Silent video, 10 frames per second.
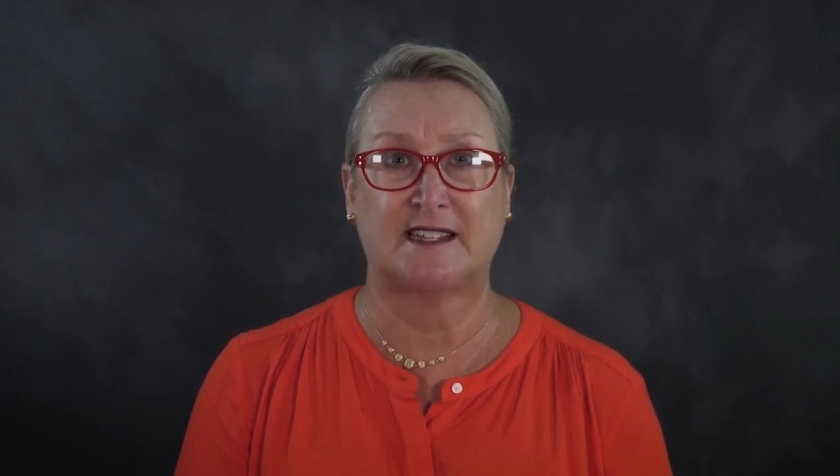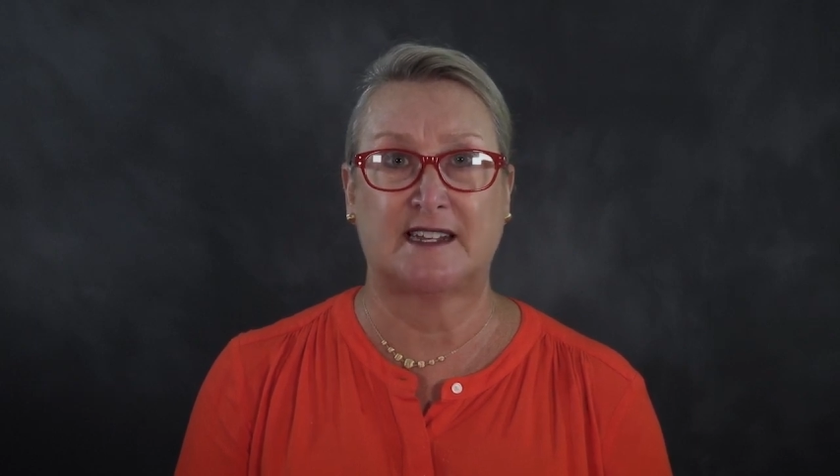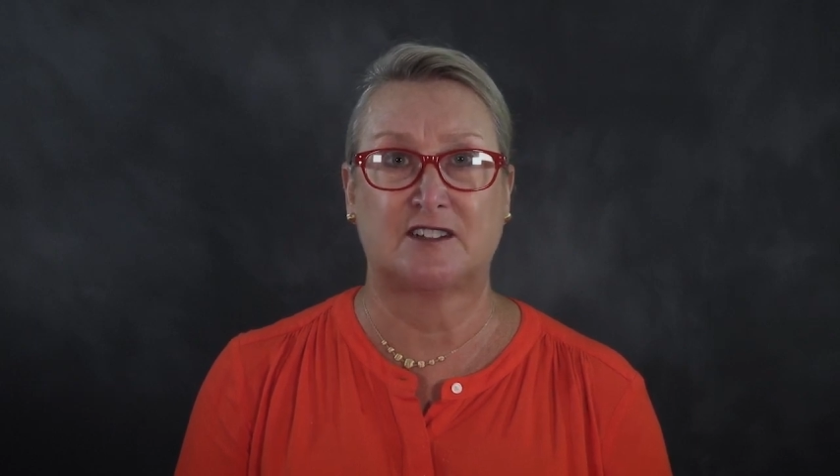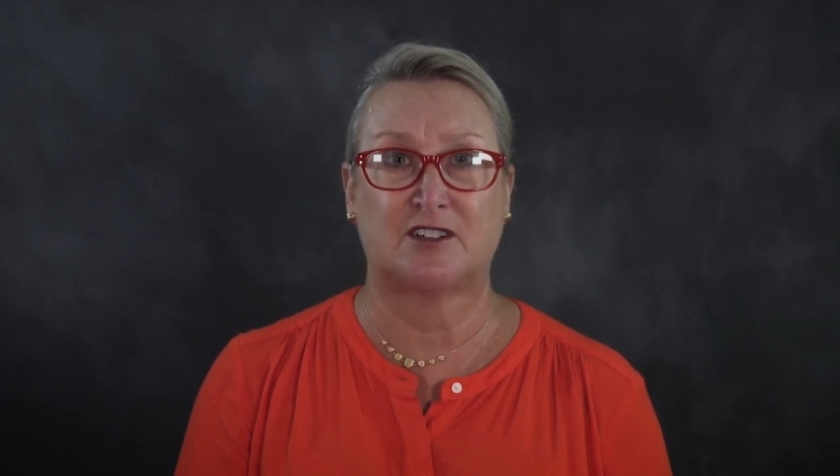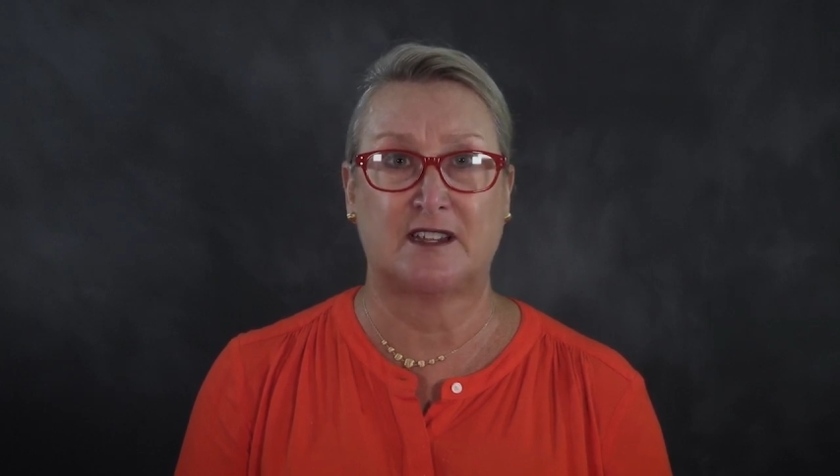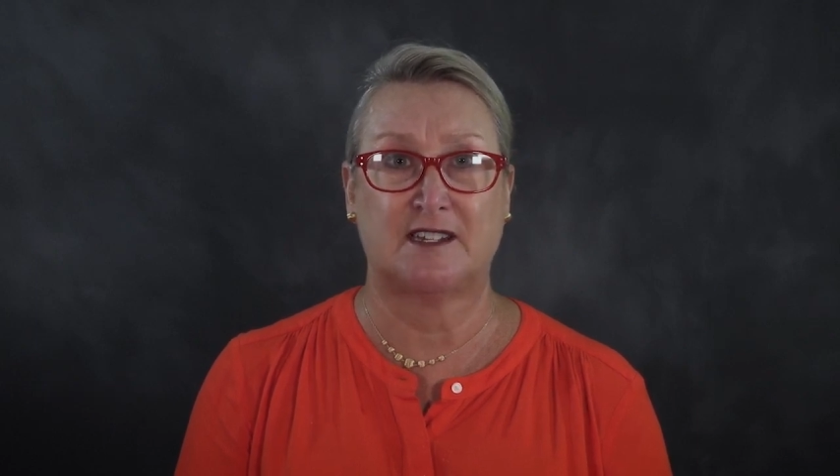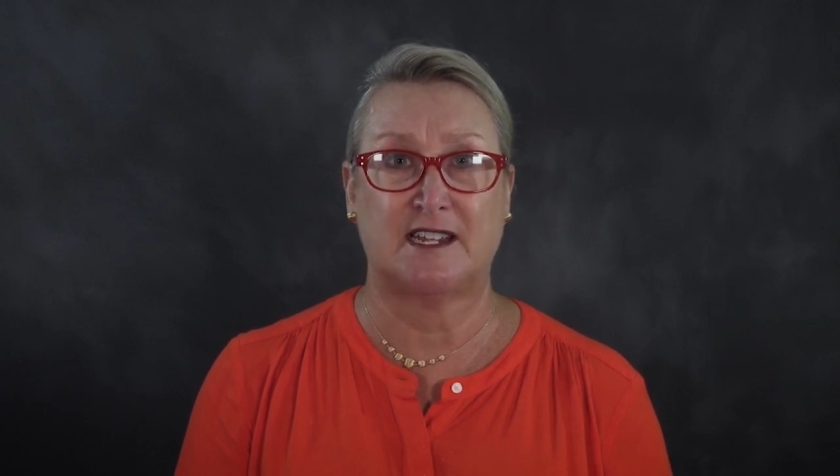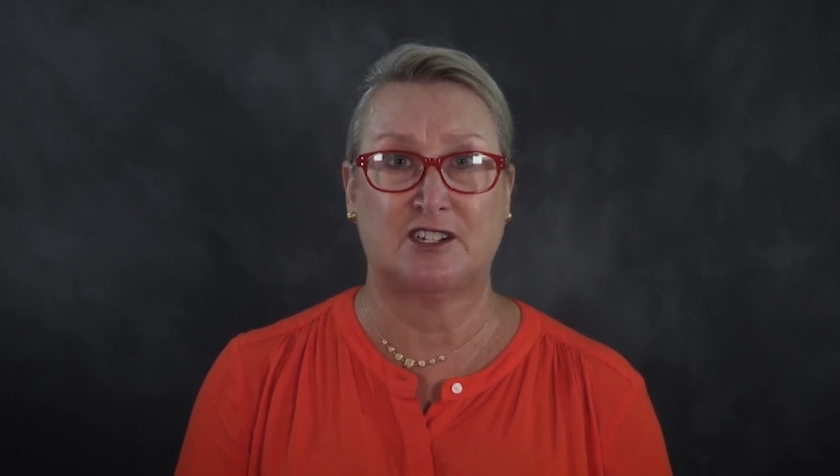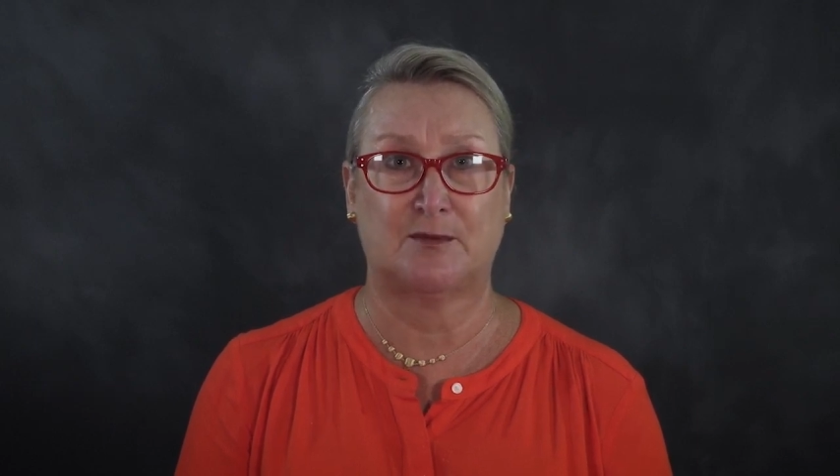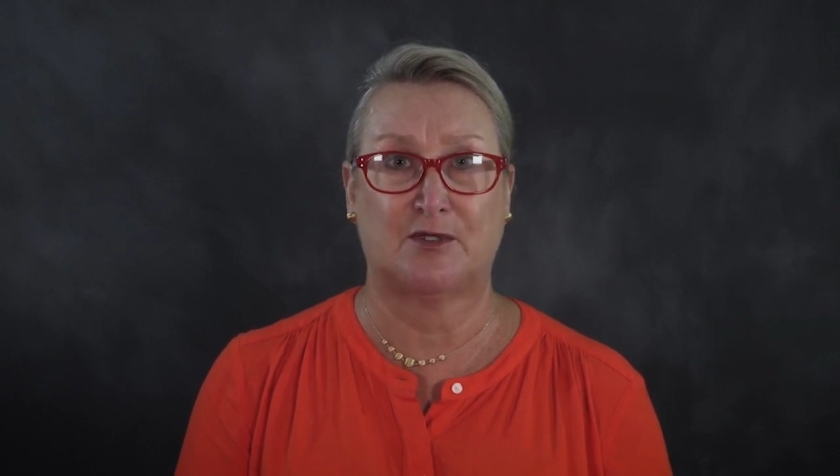
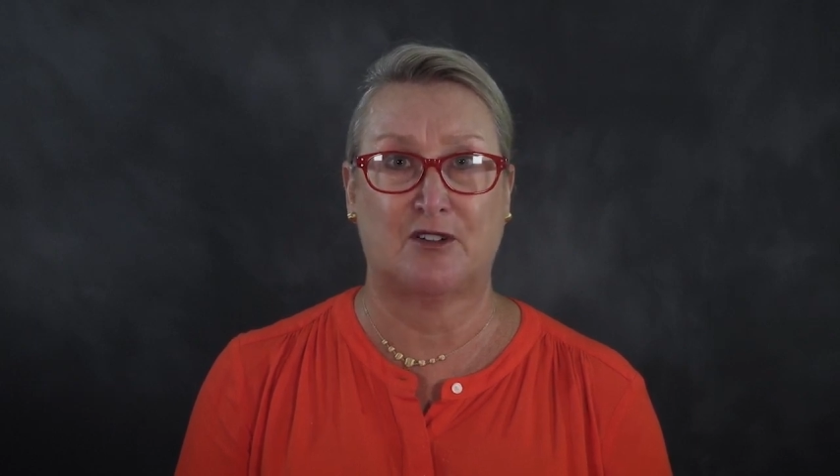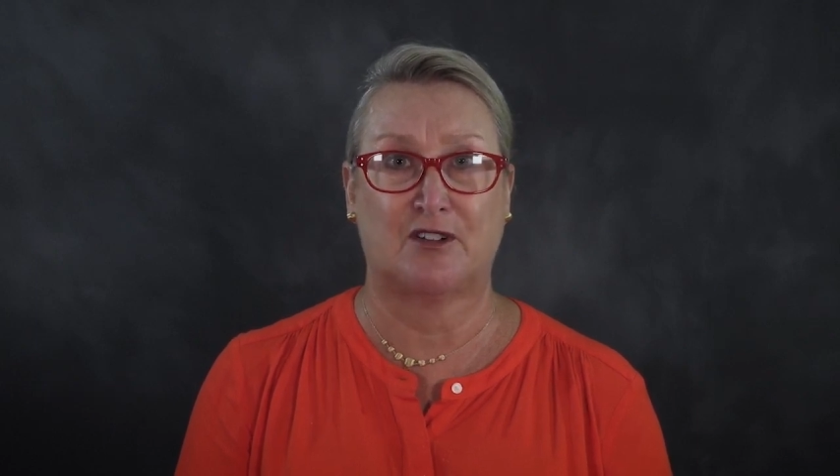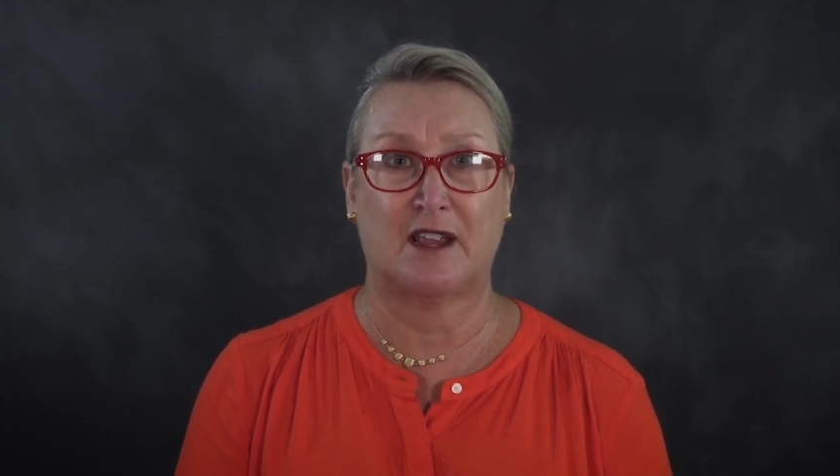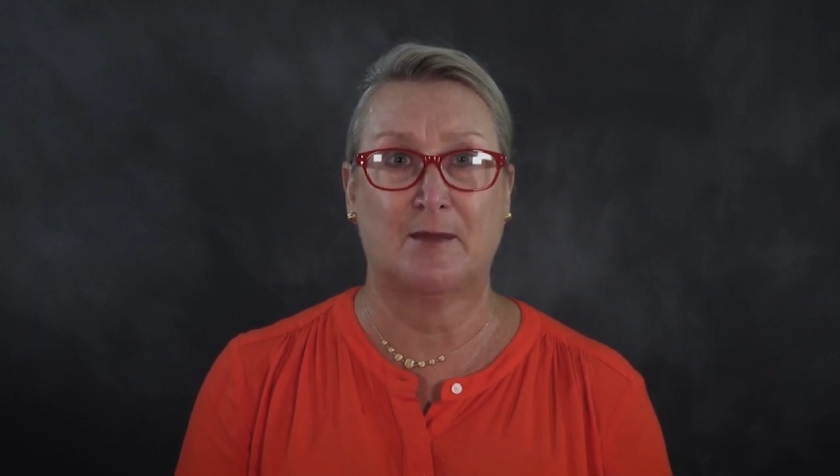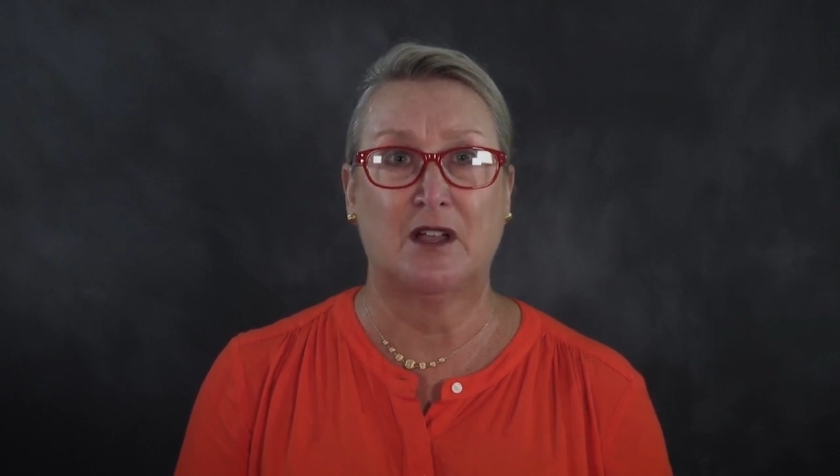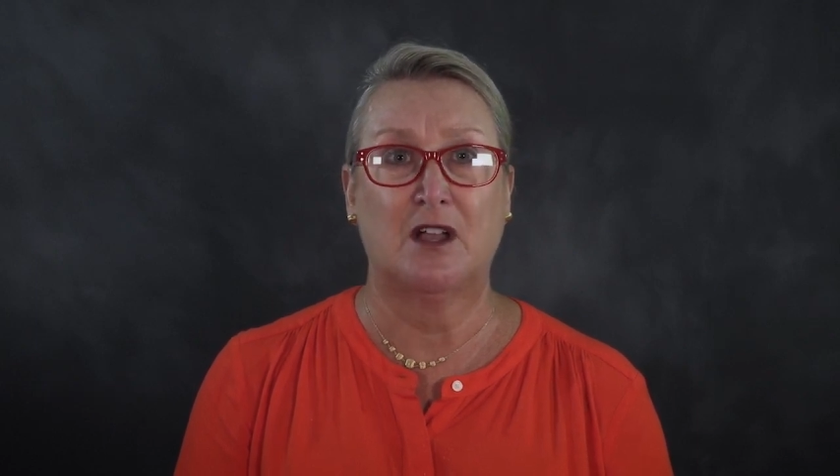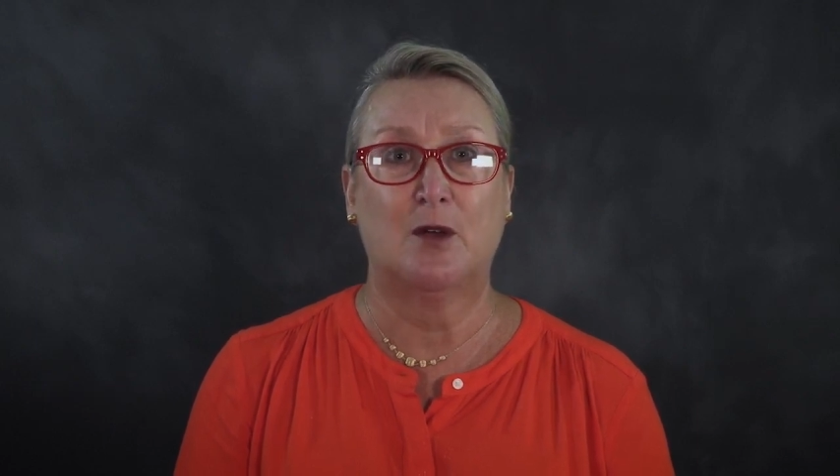sanitation program,